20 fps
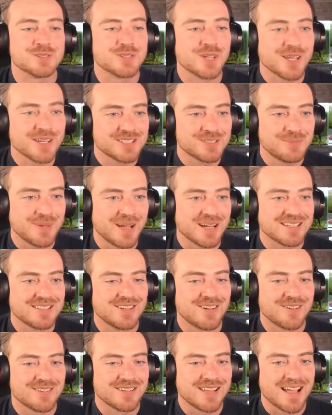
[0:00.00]

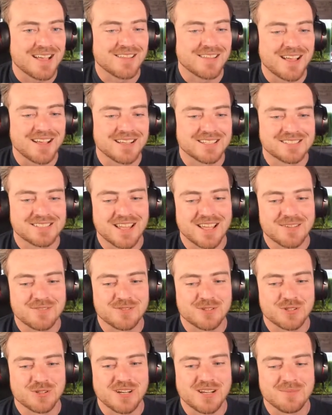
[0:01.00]
unexpected on that last
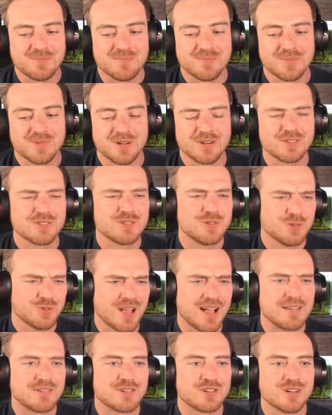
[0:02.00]
live stream, or two
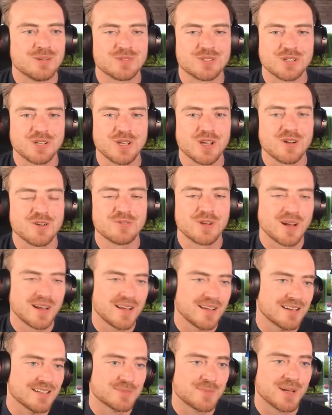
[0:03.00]
live streams ago.
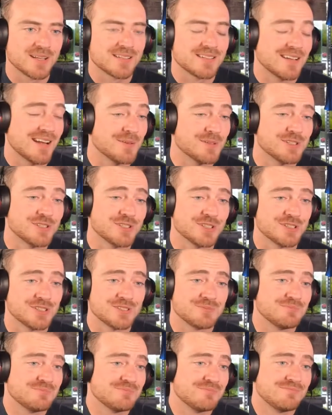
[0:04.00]
Very unexpected. I was
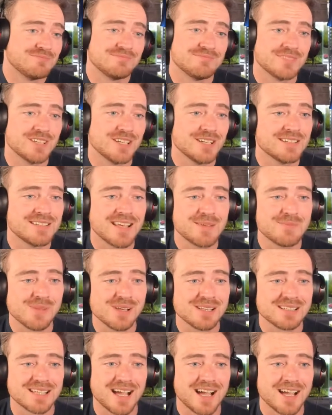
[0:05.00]
just going to take
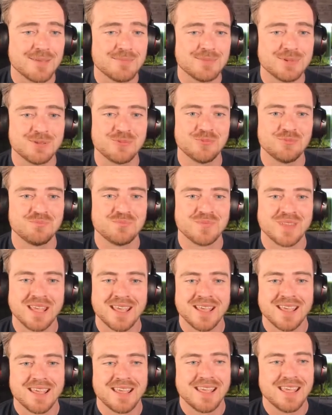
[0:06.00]
my time and
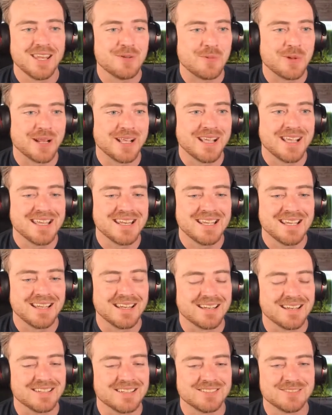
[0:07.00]
hit it when I hit it.
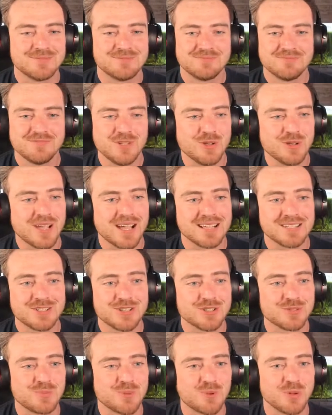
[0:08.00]
And you guys
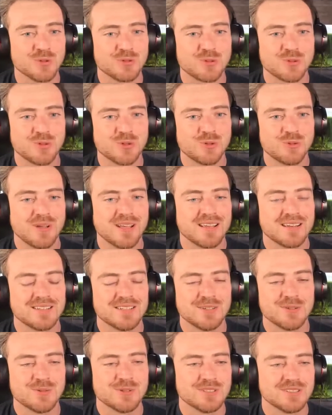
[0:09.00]
just pulled through,
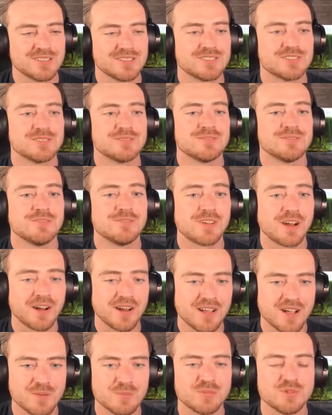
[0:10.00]
and it was
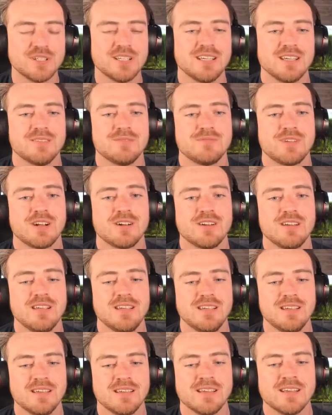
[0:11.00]
very humbling and
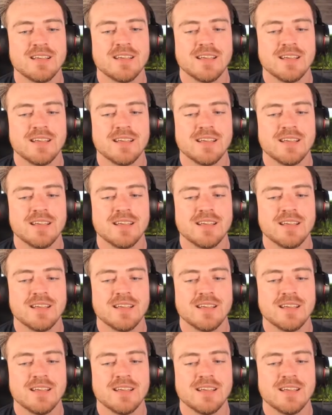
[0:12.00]
very,